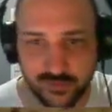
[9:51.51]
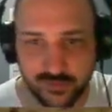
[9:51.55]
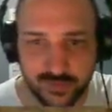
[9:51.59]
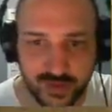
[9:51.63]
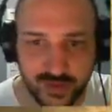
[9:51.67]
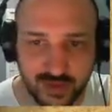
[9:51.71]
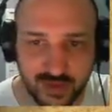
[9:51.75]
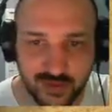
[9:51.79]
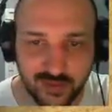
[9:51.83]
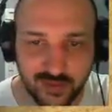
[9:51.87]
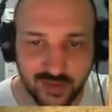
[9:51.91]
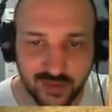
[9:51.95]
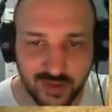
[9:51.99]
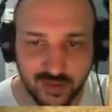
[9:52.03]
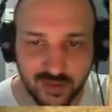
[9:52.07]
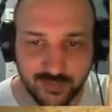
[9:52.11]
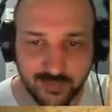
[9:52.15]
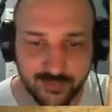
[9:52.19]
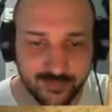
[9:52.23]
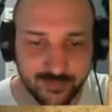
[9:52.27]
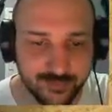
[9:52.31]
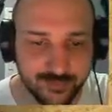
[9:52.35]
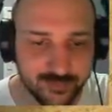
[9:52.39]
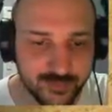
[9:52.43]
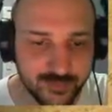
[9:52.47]
uh,
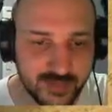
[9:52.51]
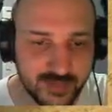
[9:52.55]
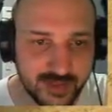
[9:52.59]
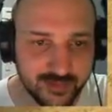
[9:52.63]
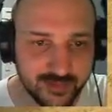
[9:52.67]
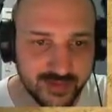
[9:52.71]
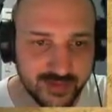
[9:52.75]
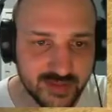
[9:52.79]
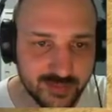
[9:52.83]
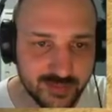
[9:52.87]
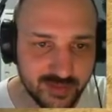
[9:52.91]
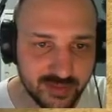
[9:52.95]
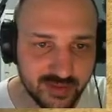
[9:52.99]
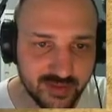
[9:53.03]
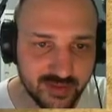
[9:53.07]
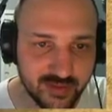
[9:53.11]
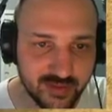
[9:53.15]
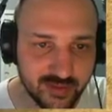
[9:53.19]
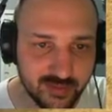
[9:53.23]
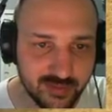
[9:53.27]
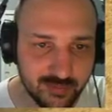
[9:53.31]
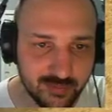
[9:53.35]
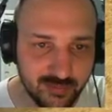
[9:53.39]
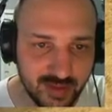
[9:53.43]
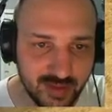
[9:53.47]
um, healing spring,
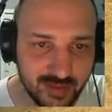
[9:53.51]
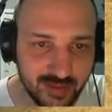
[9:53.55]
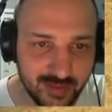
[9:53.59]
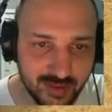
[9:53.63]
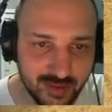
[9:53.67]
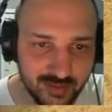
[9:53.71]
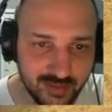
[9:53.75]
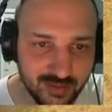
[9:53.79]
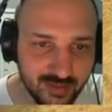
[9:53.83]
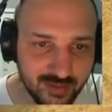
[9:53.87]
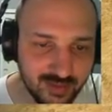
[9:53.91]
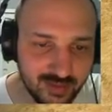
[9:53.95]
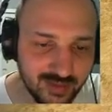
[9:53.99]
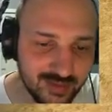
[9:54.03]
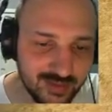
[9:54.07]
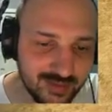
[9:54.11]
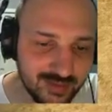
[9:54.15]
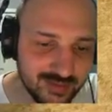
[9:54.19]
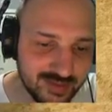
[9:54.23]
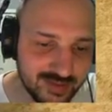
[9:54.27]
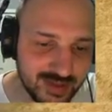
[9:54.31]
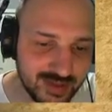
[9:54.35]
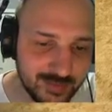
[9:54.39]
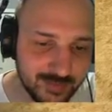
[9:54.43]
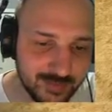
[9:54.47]
maybe.
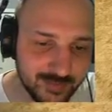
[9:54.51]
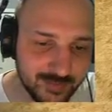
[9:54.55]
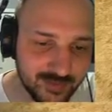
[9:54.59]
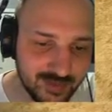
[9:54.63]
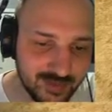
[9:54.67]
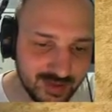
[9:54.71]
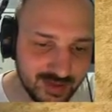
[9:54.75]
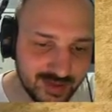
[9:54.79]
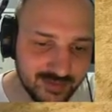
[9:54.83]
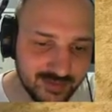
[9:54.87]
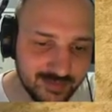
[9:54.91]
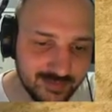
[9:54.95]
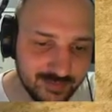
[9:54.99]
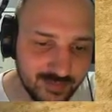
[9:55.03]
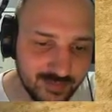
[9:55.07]
Keep him alive.